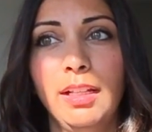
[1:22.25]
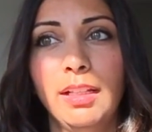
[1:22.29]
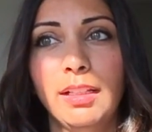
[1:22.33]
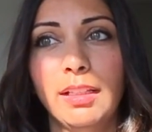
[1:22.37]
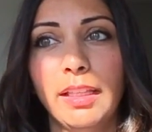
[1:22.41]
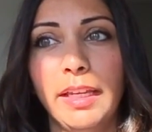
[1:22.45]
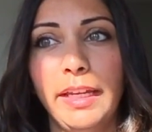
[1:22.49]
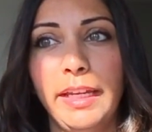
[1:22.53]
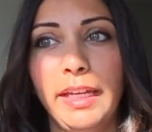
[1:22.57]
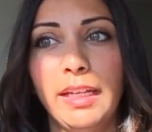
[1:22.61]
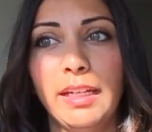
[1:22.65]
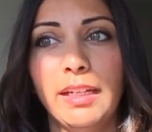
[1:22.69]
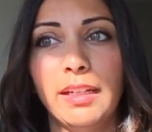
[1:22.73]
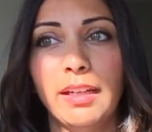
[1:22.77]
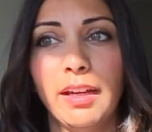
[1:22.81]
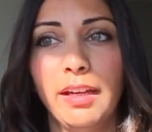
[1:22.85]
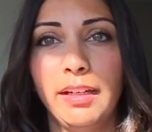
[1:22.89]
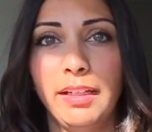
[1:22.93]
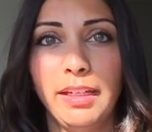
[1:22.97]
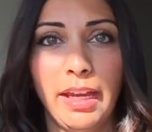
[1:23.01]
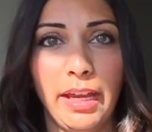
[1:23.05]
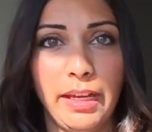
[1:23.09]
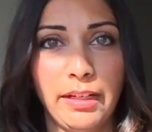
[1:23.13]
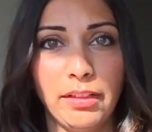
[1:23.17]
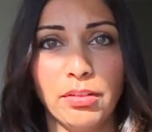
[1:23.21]
Like,
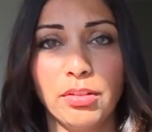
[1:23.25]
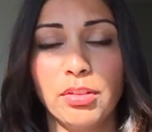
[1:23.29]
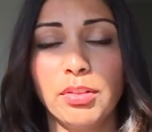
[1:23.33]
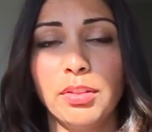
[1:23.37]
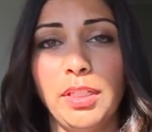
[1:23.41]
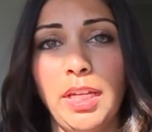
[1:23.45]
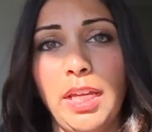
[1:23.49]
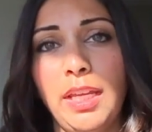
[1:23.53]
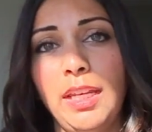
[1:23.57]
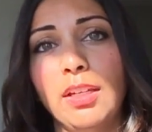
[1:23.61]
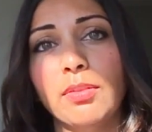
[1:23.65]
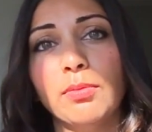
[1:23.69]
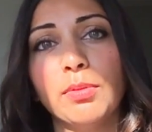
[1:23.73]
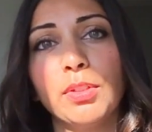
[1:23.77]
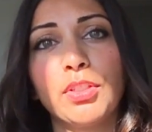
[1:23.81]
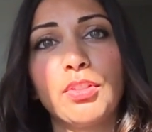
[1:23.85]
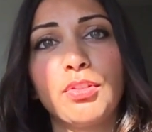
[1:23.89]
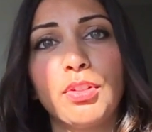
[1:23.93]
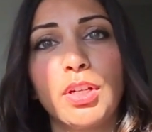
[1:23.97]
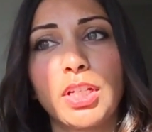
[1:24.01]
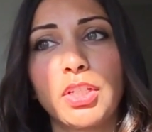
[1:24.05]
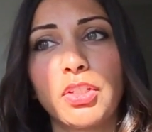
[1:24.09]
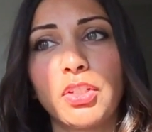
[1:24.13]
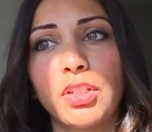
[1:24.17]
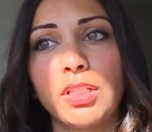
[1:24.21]
again, creating
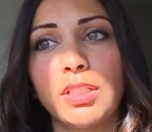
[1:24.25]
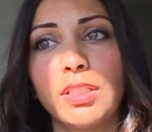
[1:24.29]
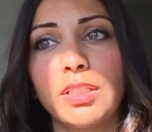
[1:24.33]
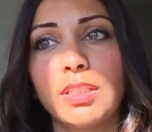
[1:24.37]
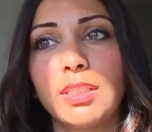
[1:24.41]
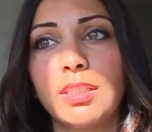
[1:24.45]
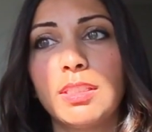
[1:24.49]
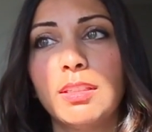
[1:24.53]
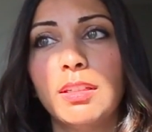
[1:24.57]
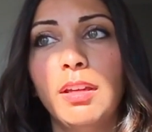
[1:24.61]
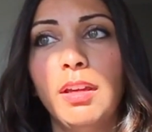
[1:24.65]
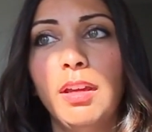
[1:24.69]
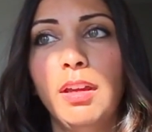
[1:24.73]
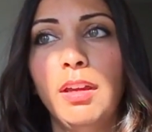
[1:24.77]
restrictions,